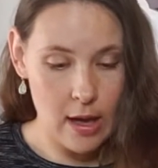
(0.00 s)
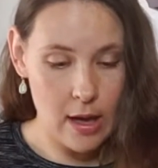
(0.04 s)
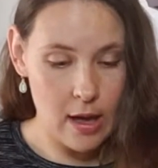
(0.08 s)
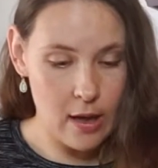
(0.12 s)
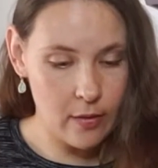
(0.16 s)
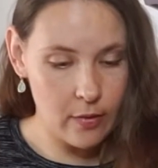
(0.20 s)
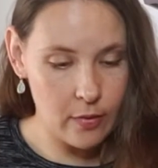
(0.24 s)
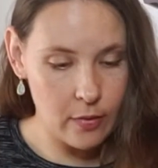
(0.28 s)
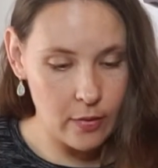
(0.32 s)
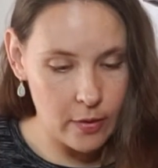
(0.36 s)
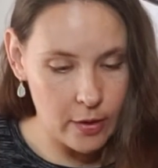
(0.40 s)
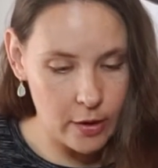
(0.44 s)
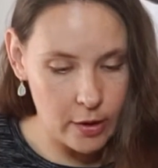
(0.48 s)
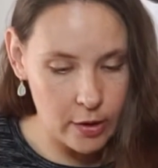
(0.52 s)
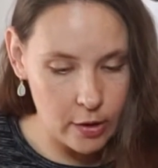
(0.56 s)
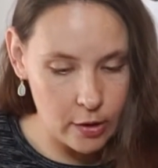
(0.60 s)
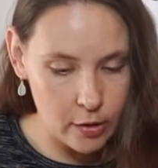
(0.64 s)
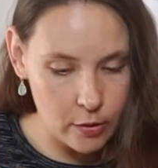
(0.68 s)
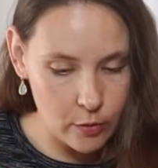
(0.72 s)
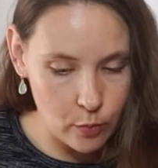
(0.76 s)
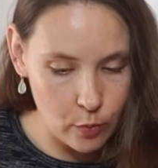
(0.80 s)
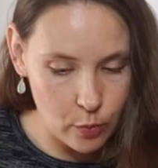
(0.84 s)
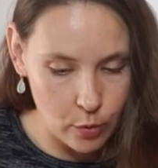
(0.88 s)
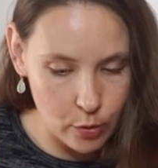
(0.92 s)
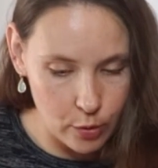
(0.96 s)
And
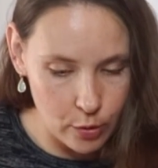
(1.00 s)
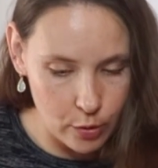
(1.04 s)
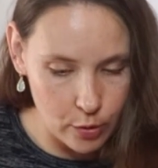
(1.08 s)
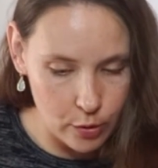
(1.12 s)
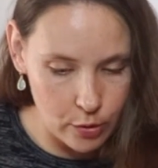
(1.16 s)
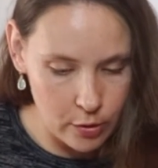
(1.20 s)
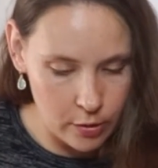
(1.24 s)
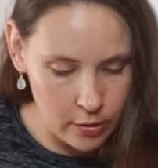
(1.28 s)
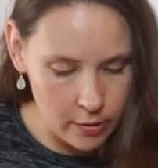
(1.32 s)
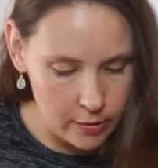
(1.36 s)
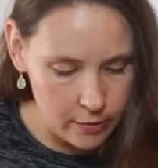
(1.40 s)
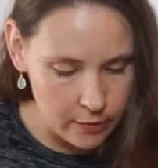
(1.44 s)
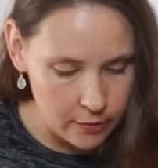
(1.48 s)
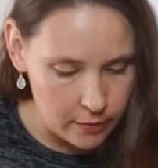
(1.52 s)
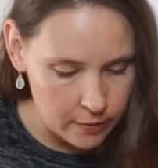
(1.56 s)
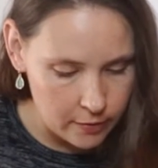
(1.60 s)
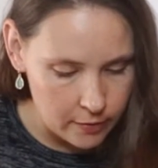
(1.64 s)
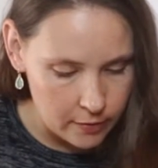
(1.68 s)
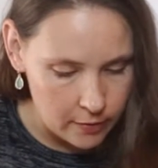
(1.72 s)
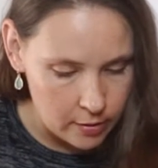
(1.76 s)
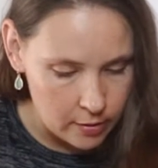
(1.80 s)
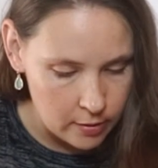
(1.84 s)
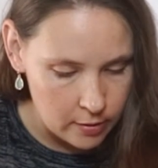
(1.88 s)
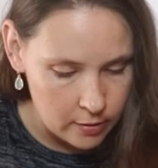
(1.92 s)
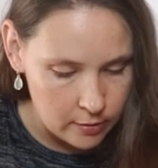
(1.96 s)
they're
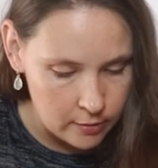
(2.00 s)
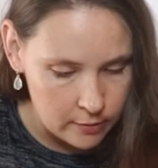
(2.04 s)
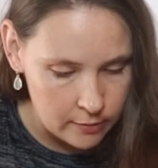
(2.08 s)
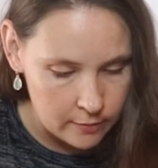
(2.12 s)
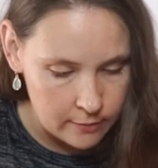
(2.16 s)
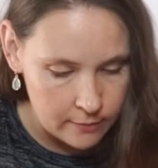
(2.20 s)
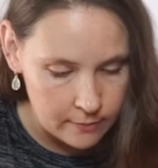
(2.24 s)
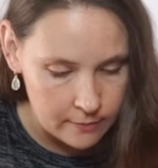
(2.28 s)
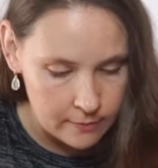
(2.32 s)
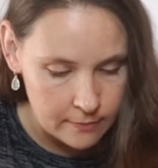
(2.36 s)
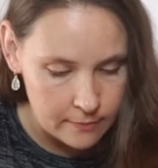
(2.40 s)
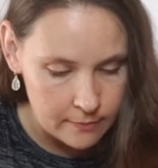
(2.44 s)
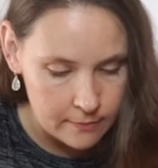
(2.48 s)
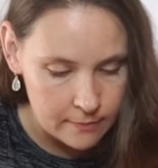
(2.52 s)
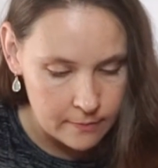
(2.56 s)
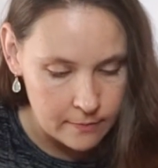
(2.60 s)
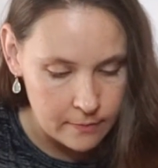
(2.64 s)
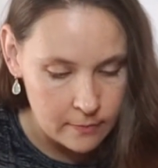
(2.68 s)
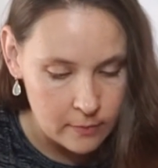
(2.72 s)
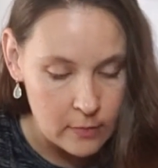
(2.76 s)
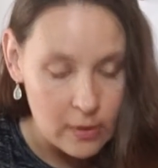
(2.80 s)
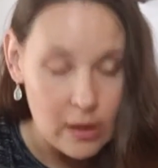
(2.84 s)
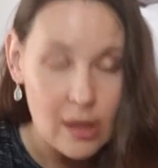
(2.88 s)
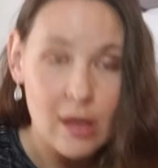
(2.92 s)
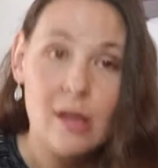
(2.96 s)
worth
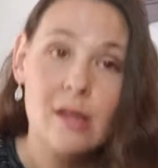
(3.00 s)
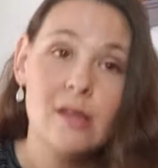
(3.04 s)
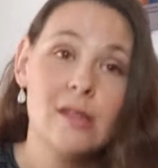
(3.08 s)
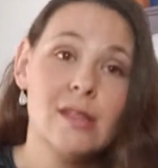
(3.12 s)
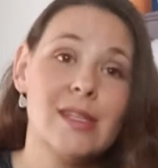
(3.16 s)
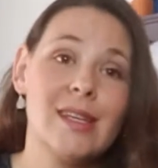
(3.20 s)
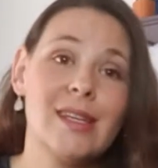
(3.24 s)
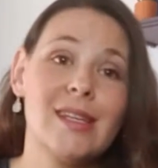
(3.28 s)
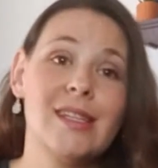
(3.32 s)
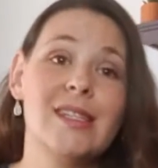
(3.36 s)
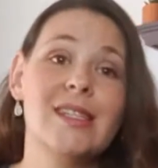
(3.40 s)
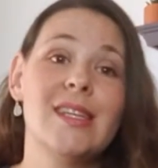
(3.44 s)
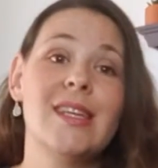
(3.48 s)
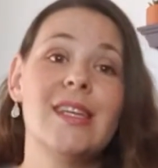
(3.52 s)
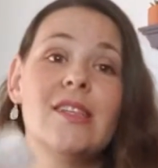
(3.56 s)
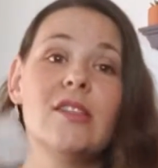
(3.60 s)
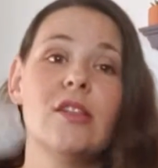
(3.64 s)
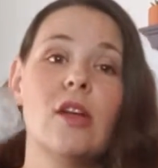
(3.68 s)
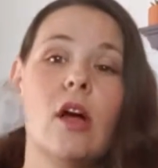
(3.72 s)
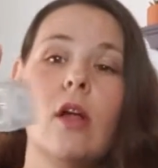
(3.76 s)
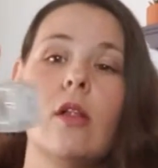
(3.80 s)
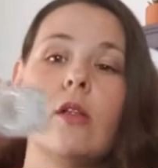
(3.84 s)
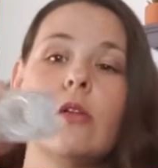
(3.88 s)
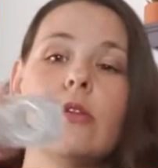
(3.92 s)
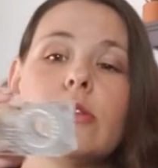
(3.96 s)

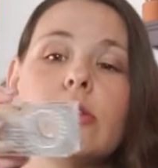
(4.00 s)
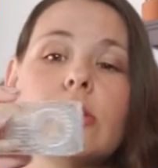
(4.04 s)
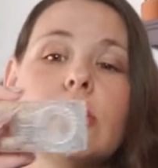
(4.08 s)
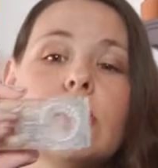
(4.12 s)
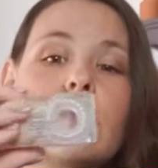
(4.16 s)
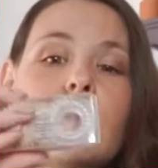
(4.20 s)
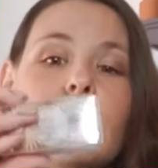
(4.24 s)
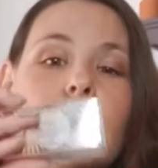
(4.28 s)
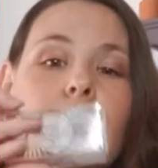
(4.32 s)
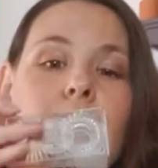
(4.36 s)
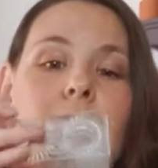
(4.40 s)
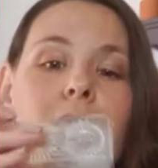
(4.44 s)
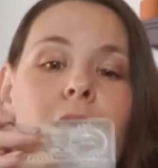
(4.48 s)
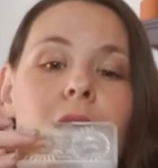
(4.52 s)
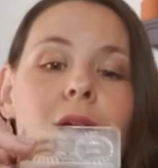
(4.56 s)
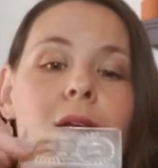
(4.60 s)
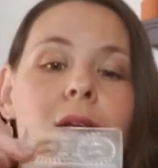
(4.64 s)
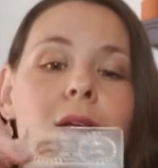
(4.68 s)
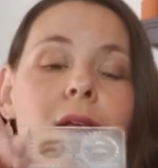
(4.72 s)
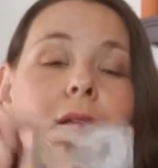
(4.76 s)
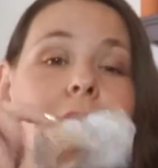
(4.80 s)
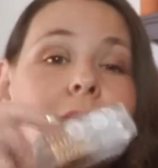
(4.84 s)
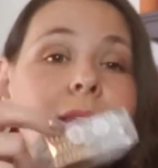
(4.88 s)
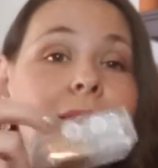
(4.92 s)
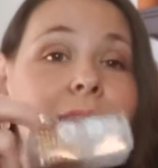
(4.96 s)
$16 for
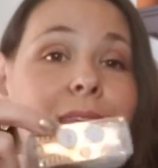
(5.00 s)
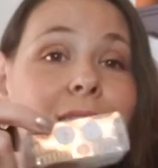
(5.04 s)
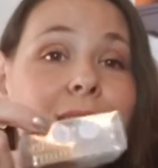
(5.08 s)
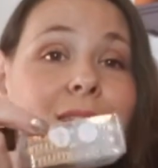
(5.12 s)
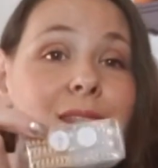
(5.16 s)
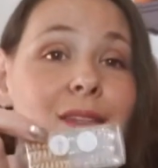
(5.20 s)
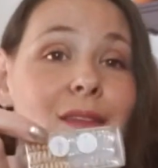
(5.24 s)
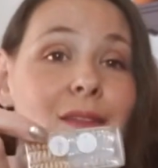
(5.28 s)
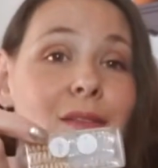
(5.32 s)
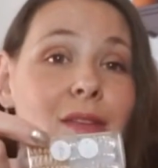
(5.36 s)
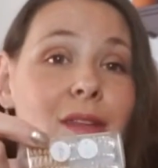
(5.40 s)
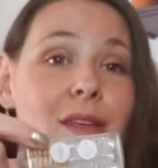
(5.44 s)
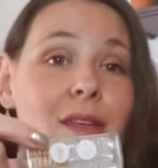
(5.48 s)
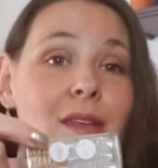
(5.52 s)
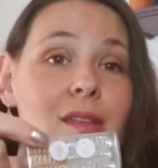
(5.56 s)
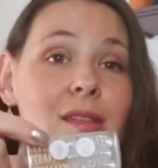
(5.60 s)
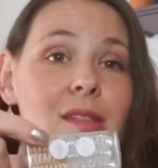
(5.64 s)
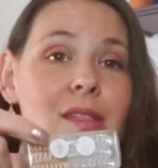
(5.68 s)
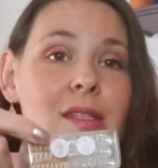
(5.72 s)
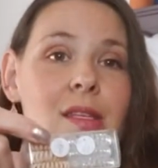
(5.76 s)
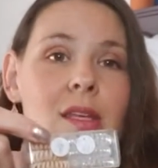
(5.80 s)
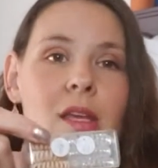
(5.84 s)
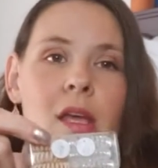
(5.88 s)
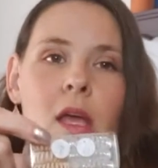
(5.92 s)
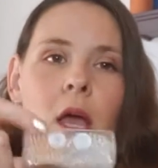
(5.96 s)
6 of
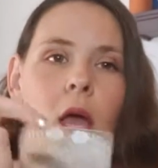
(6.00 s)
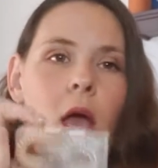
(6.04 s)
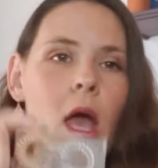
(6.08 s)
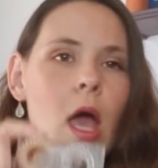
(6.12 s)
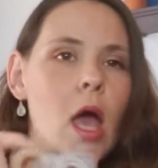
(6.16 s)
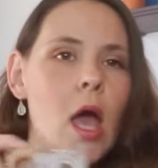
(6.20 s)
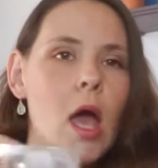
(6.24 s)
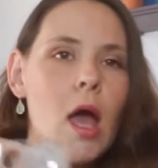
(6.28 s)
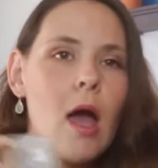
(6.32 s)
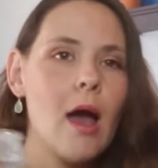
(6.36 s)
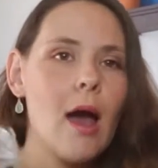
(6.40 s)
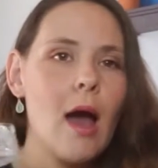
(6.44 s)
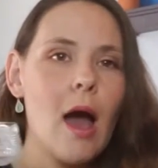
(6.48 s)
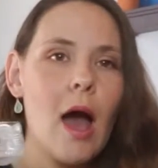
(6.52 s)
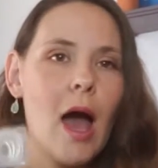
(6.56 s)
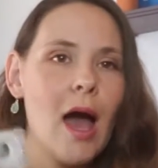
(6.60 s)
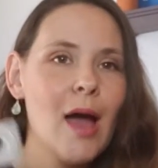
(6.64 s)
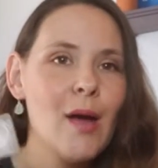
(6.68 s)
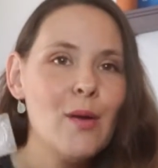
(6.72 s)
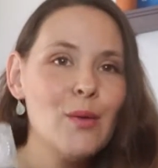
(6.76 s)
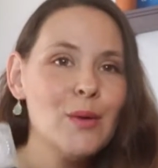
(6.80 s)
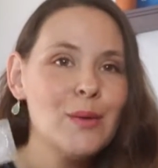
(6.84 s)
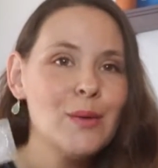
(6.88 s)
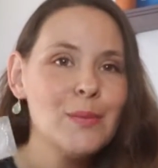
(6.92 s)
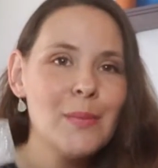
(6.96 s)
these.
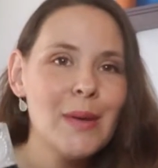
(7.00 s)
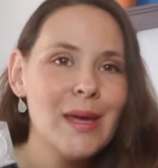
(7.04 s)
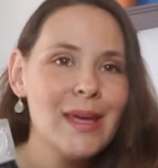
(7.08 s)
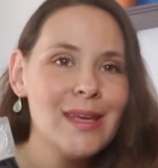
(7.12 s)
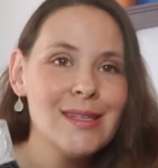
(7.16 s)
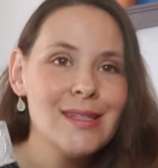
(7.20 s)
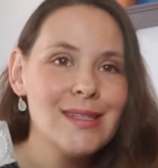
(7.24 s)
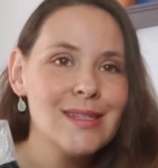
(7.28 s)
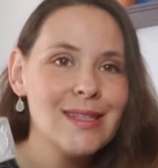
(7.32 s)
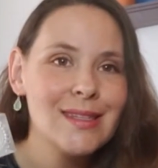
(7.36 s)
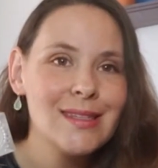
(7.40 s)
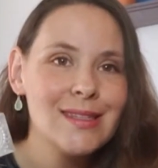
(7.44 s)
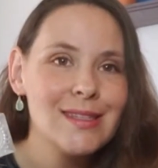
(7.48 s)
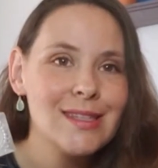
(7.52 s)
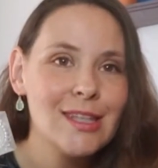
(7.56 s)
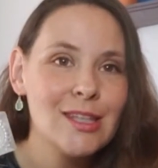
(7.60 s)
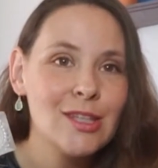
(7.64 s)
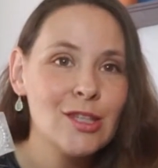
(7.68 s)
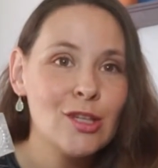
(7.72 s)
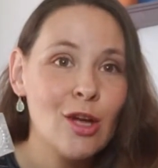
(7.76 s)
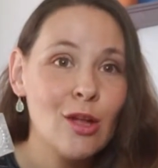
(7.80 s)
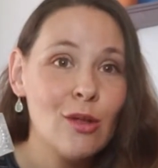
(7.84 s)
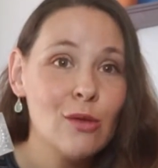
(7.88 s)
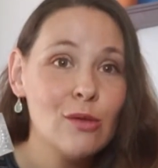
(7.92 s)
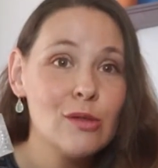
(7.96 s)
I wouldn't pay
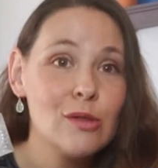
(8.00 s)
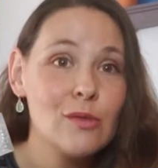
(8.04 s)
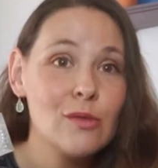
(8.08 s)
$16